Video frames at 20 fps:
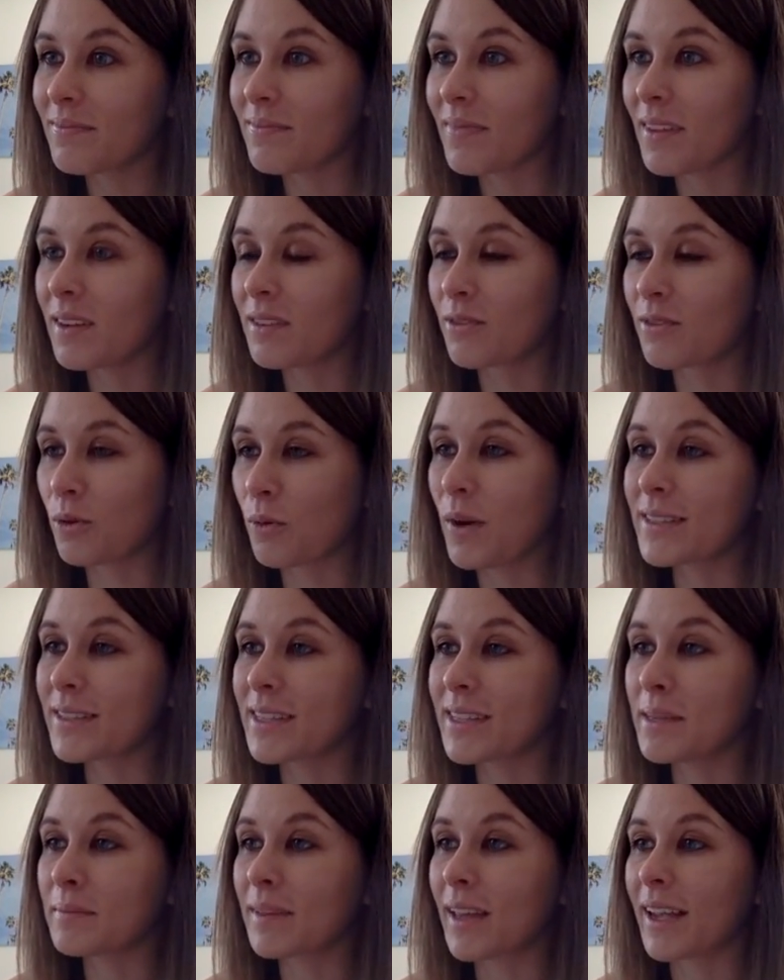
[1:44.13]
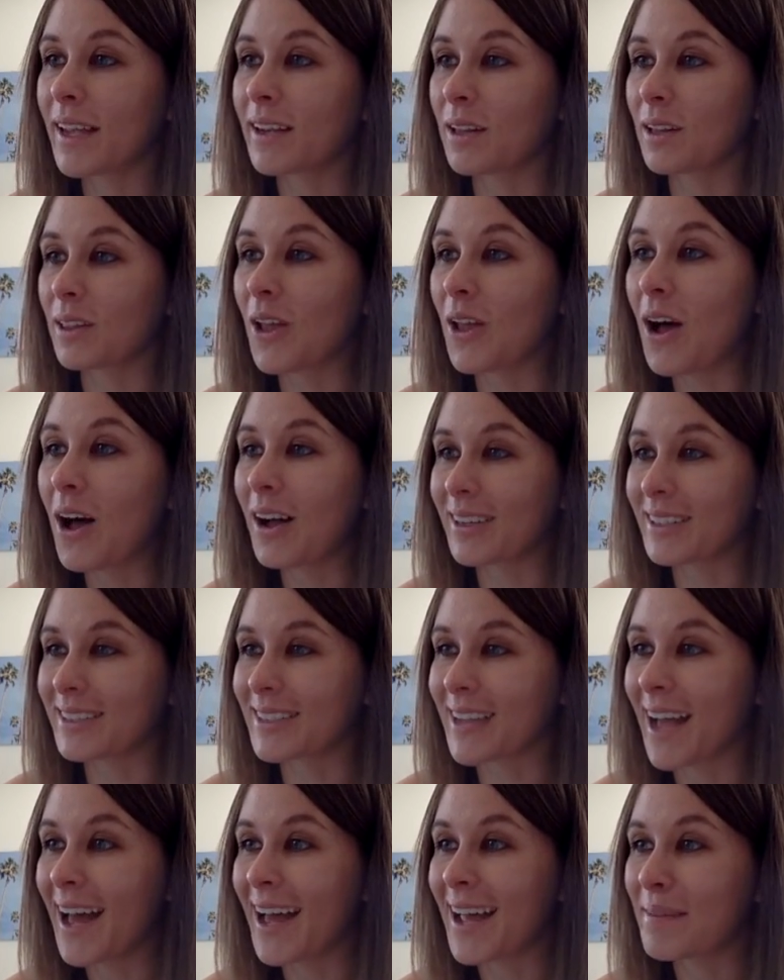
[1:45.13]
For what seemed like a long
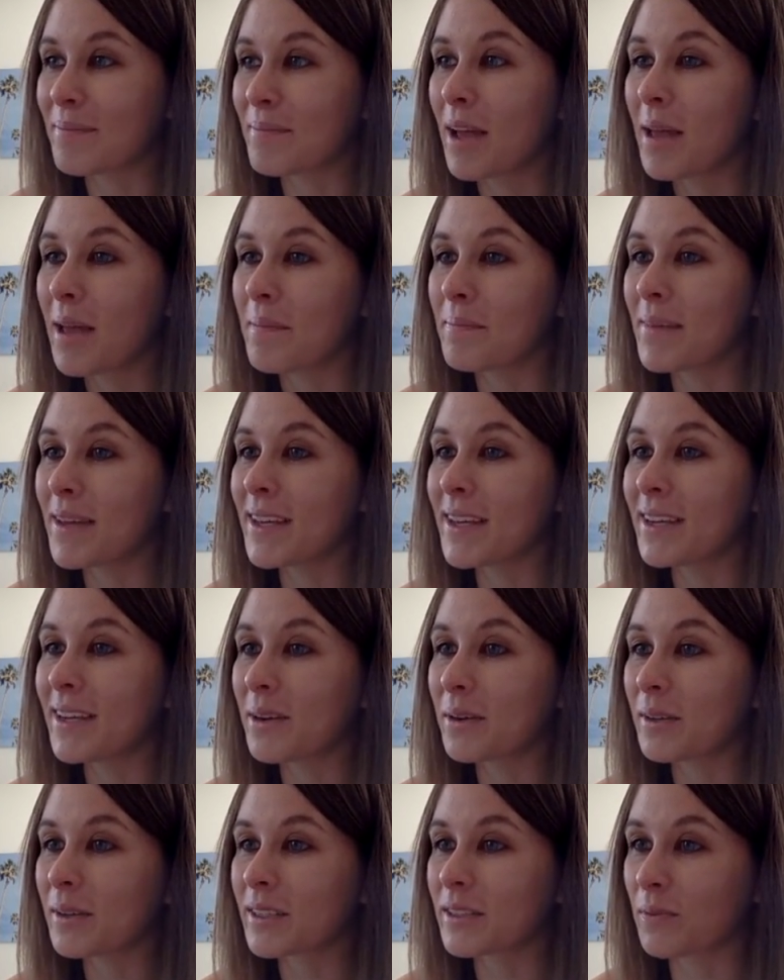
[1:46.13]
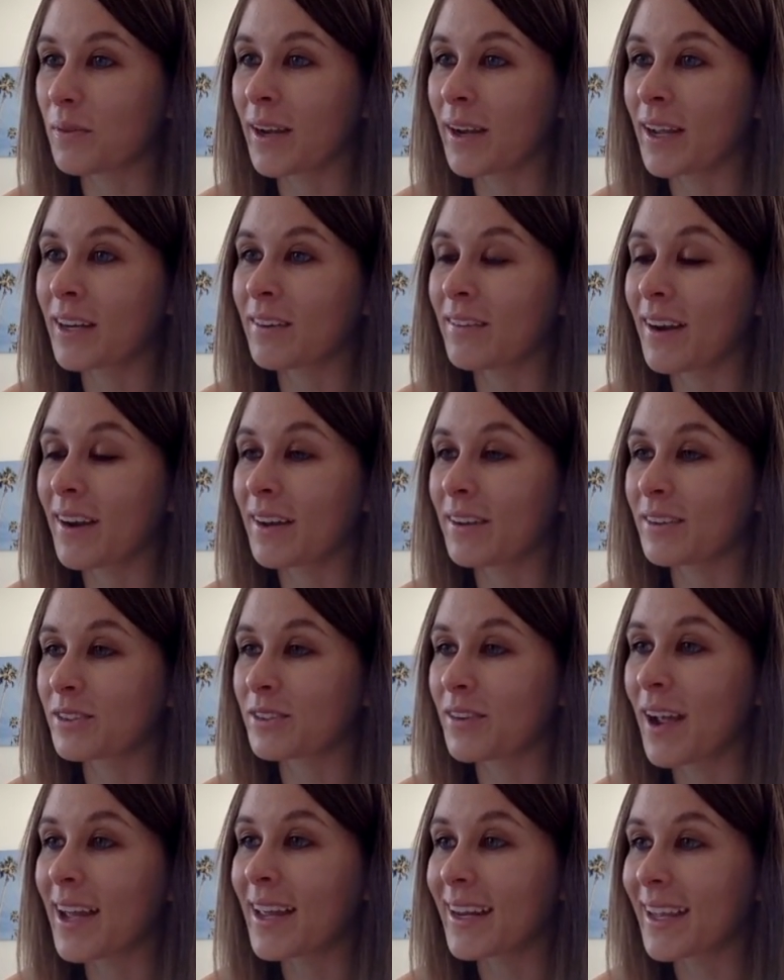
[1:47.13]
time, me and Otis ran around
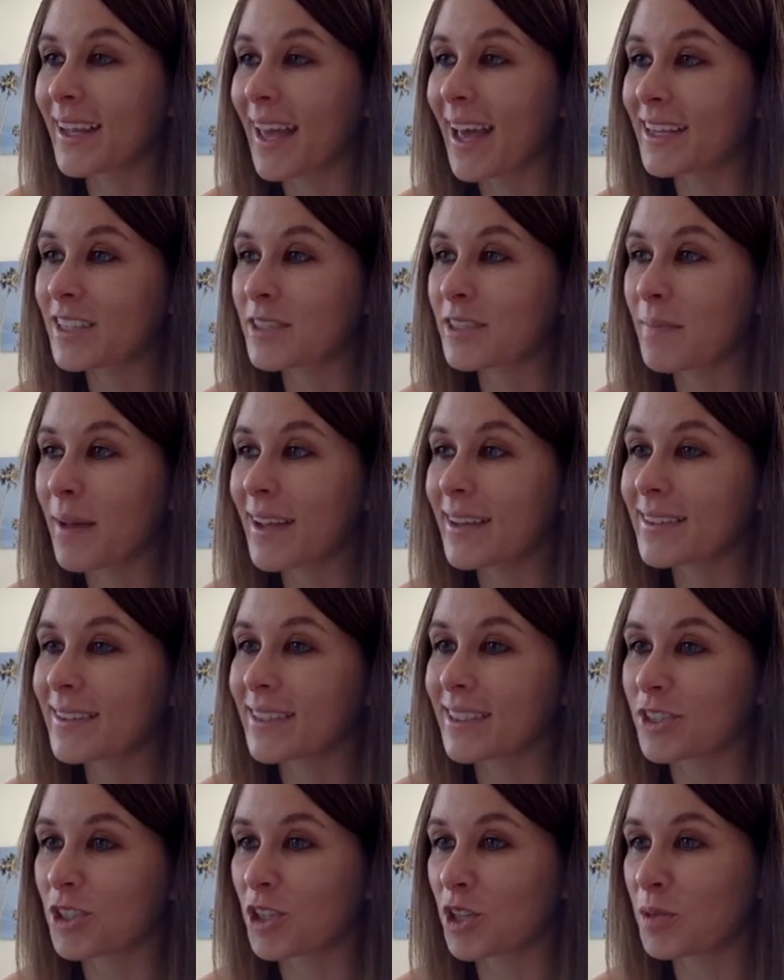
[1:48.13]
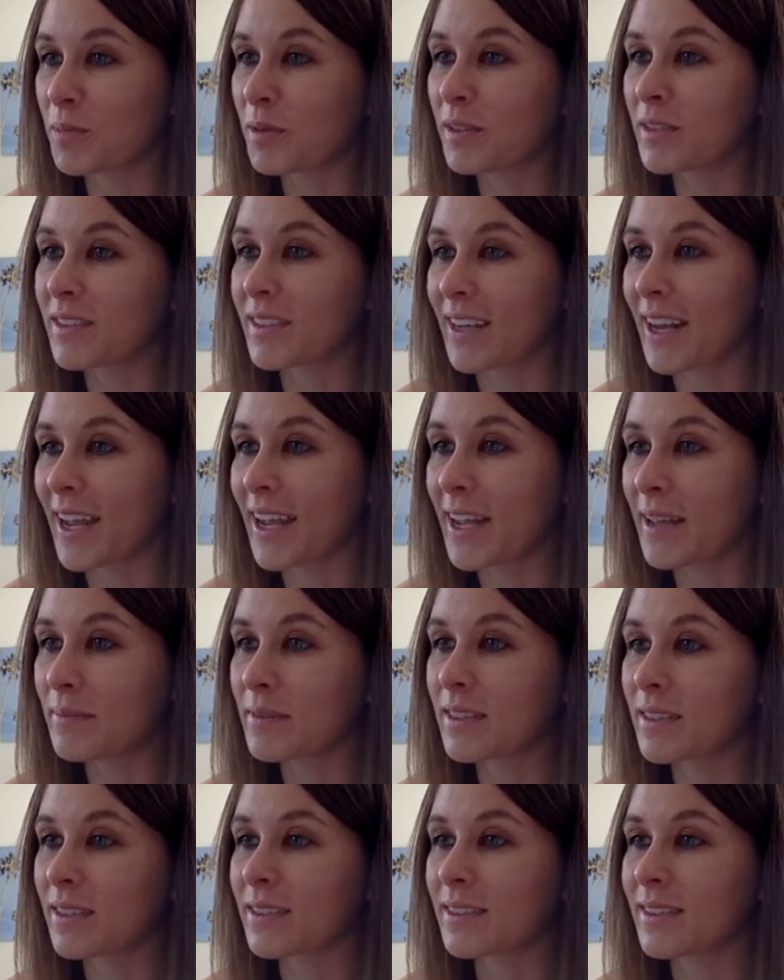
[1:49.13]
trying to catch mice and gerbils and
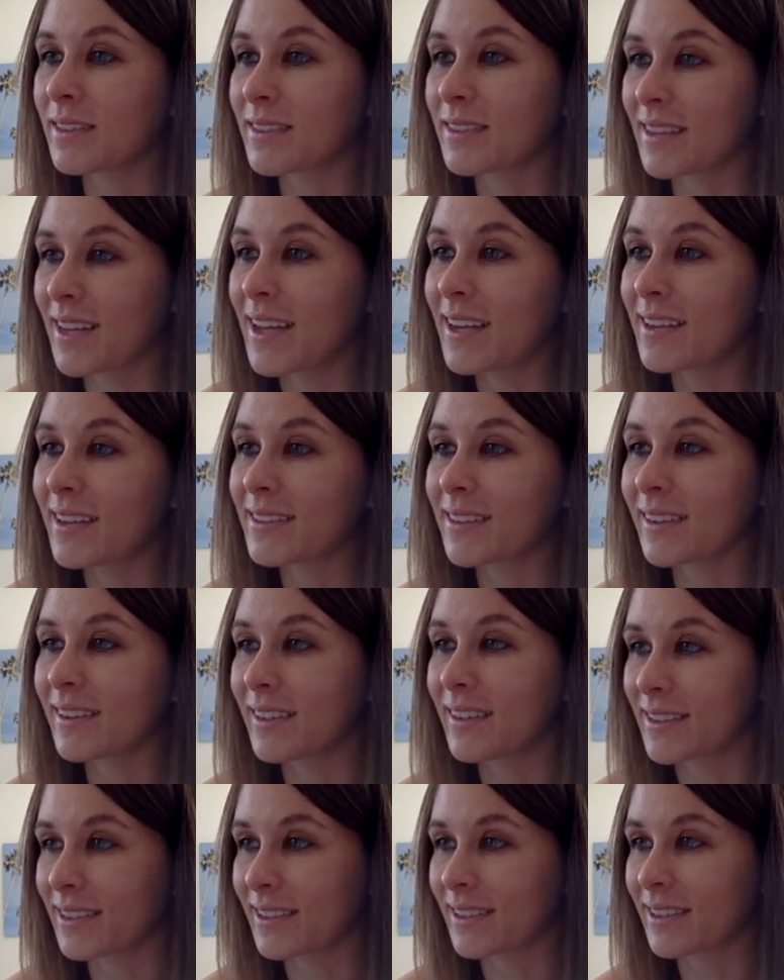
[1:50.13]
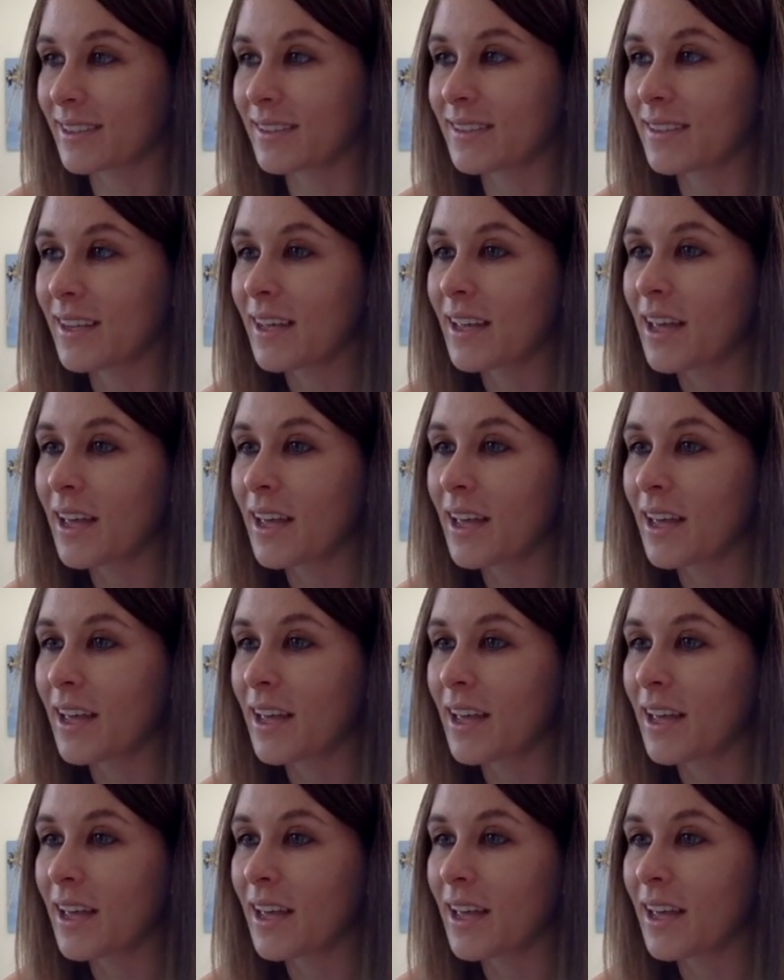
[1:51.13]
hamsters and snakes and lizards.